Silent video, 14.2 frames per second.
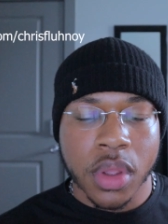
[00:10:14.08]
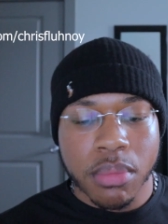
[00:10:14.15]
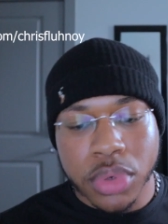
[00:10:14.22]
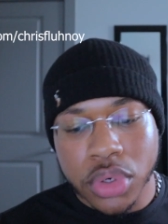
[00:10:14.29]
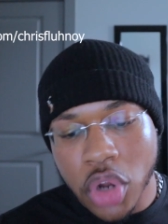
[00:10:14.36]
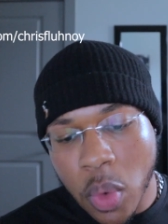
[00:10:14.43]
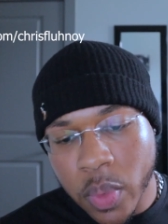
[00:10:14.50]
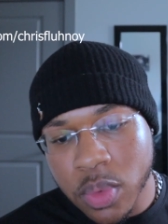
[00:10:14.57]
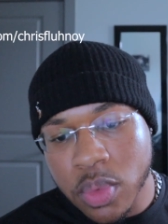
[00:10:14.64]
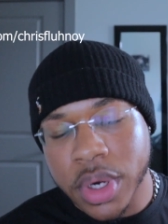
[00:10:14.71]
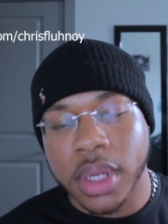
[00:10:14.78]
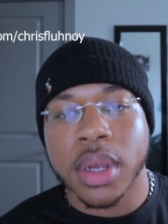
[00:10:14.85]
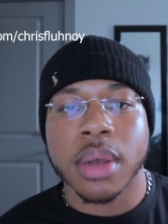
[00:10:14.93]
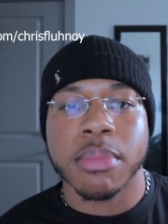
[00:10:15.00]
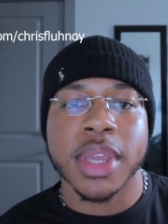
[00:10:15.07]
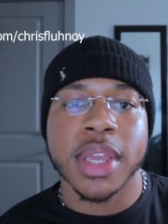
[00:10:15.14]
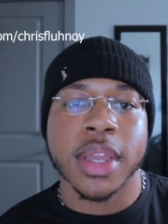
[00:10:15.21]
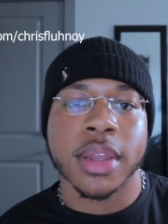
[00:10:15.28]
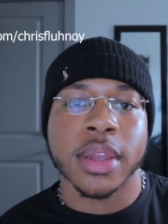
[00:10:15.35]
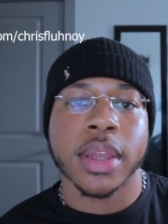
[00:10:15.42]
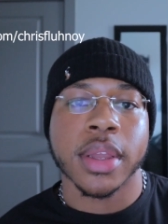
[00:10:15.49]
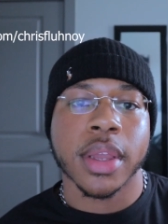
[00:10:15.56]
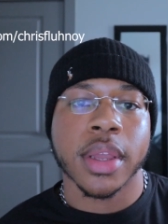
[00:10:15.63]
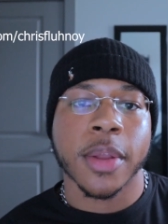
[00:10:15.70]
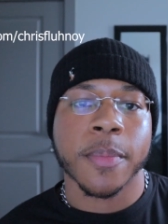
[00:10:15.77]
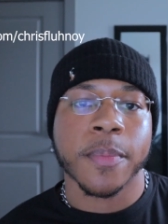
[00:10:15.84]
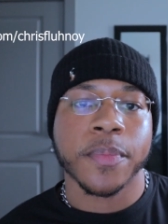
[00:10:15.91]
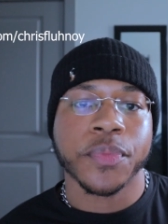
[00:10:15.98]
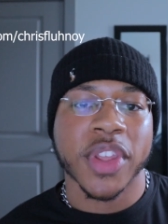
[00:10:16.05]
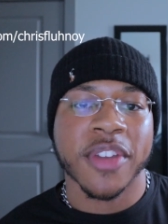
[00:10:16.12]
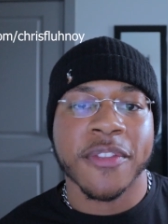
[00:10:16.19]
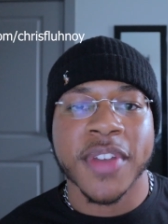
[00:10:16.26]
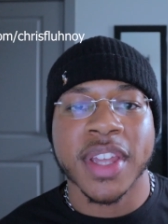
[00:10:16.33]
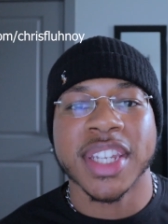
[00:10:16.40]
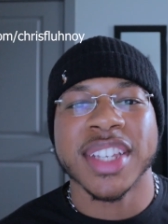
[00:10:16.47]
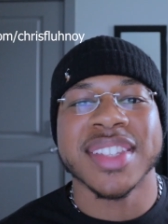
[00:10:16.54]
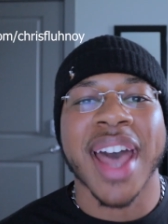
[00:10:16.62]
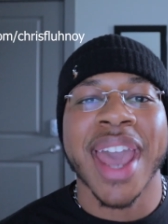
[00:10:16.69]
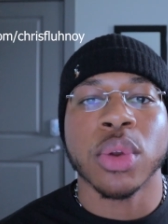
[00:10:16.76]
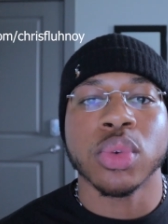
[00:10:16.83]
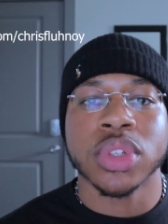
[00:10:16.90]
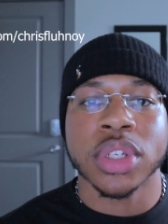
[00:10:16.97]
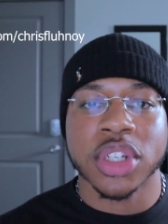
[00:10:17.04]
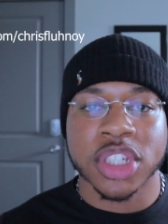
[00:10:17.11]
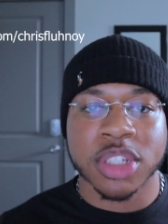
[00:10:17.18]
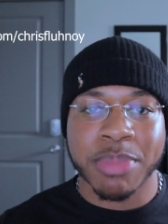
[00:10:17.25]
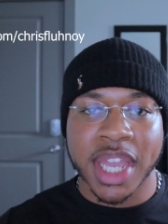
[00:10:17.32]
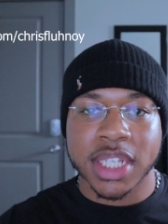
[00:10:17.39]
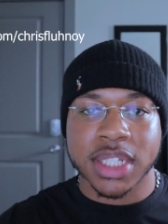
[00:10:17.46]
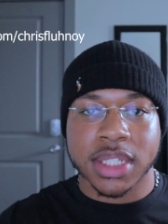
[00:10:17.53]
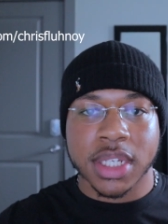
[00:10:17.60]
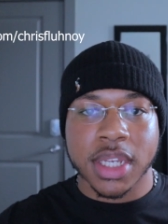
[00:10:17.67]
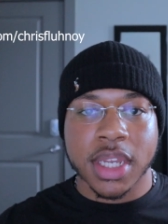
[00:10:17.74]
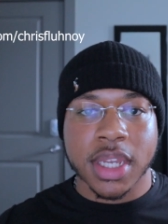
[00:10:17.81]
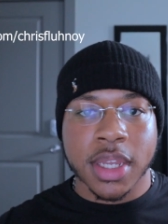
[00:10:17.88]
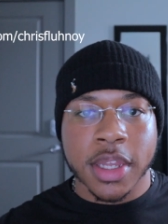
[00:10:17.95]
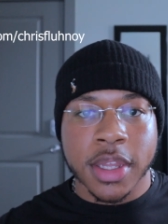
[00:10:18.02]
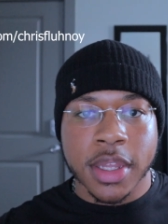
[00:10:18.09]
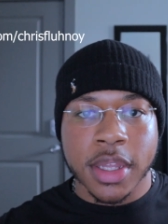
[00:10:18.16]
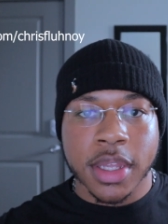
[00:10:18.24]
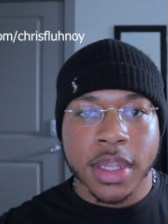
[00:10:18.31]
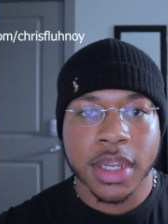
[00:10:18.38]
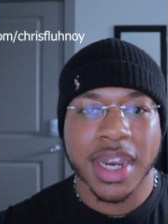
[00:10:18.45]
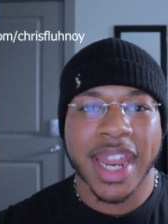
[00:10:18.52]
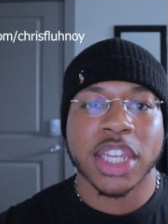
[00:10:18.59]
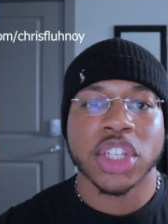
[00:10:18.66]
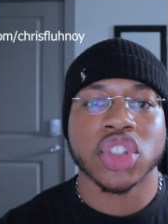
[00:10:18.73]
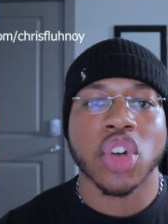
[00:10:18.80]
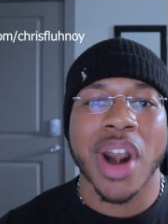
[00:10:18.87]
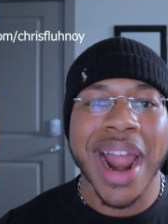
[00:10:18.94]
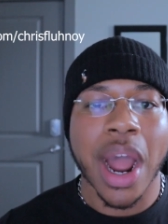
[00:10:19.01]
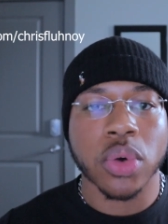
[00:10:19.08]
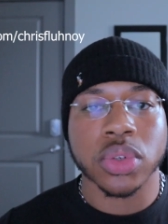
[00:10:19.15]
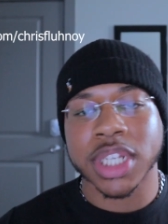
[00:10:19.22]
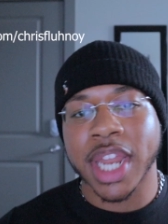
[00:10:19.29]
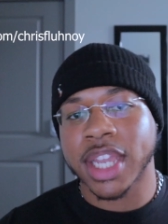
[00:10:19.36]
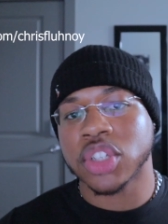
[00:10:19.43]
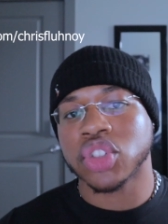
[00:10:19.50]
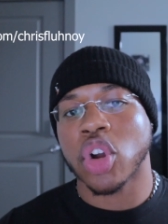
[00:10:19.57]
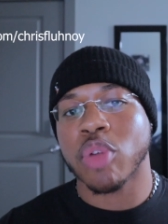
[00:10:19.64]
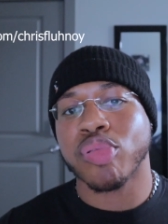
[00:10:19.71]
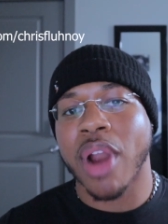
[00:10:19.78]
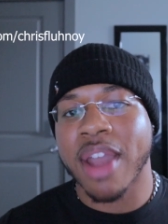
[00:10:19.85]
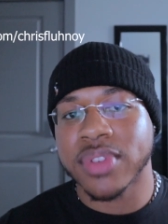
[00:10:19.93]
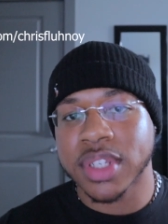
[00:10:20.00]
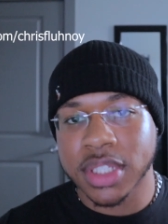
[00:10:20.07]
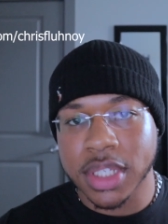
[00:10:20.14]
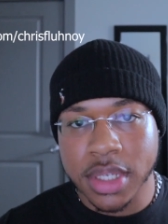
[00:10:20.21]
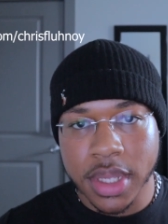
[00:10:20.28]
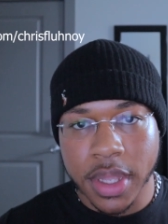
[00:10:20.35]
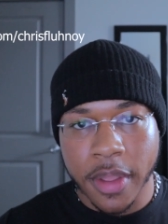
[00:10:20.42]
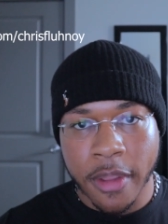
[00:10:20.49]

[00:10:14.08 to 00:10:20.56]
But no, we want to come in and feel entitled to the space, like it's our house, like it's our privacy.